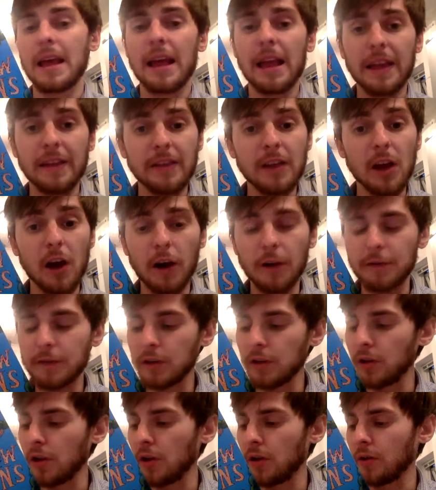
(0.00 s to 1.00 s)
In the
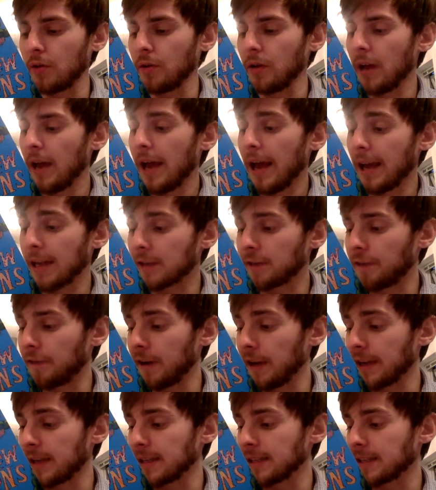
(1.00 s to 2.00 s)
afternoon, as
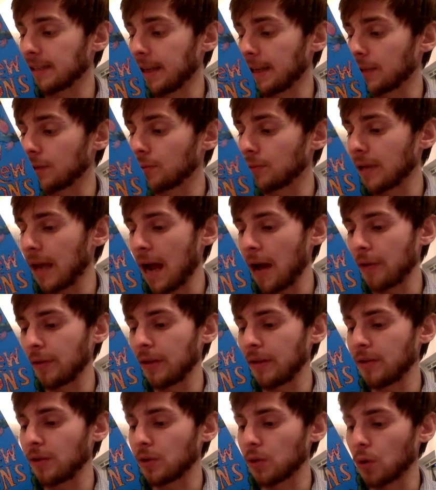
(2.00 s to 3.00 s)
Flicker settled down
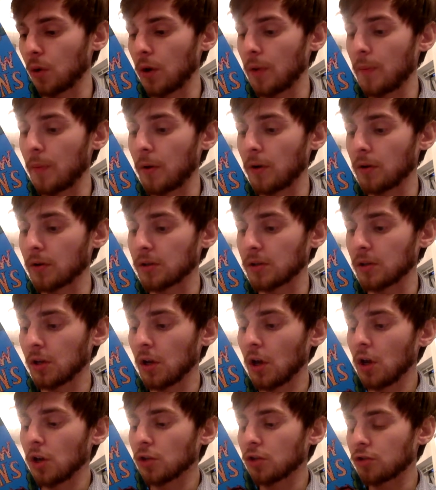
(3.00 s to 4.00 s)
in the toy box,
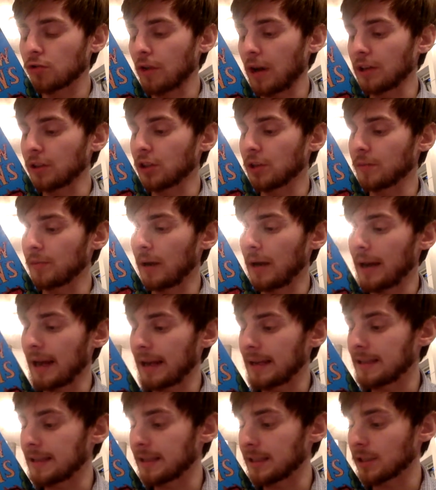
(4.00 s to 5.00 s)
scratching my
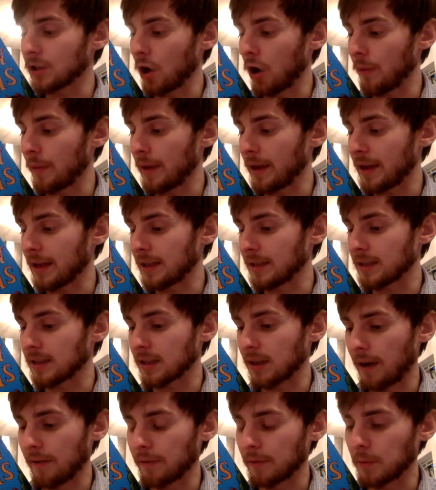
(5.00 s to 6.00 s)
latest comic into
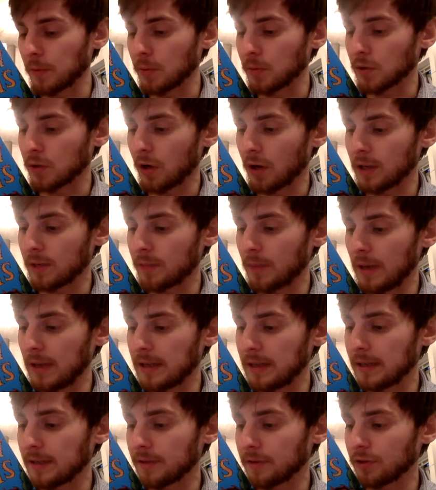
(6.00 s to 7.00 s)
comfortable sized
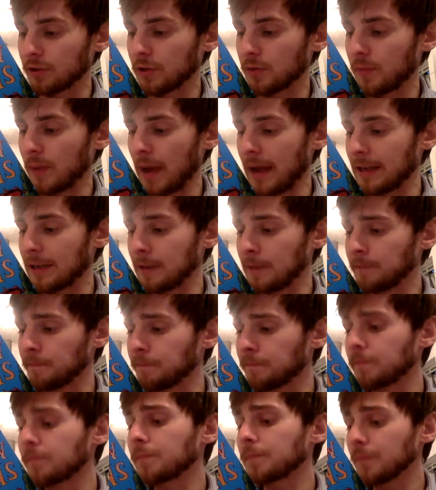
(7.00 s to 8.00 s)
pieces for his bed,
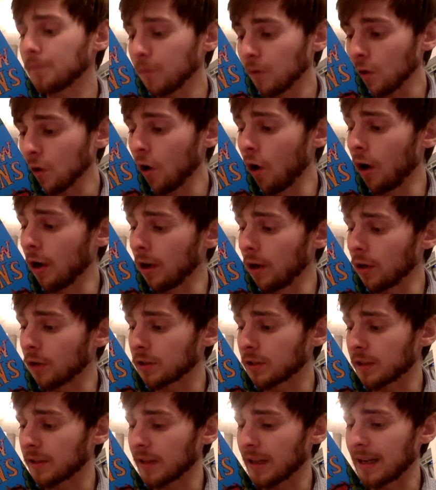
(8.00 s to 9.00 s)
I
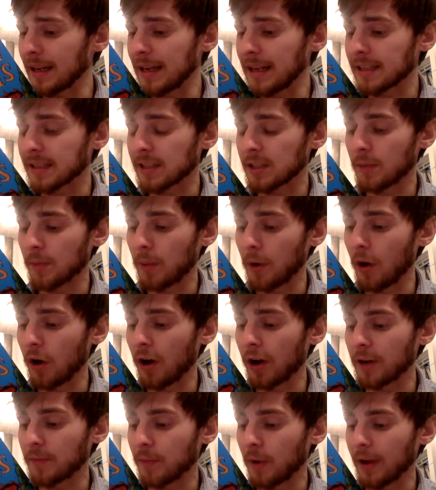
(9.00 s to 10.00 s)
looked at the list
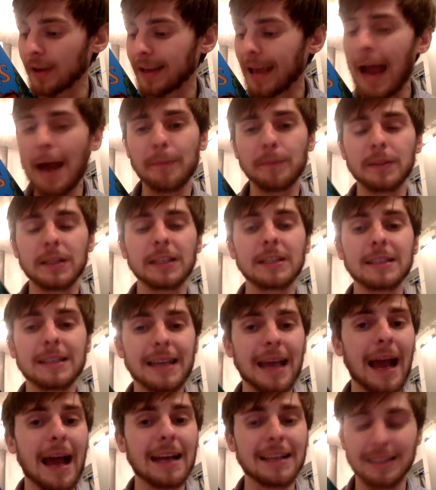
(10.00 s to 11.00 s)
supplied by Captains
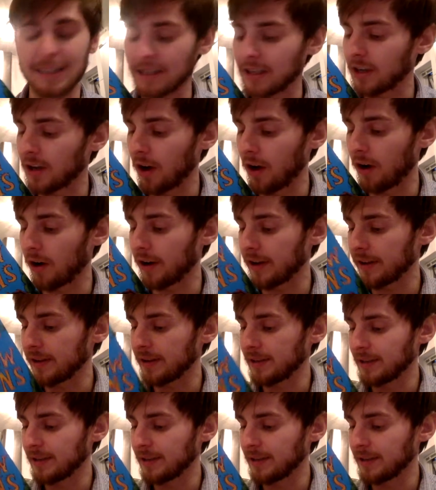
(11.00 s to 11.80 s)
Cat and Kai.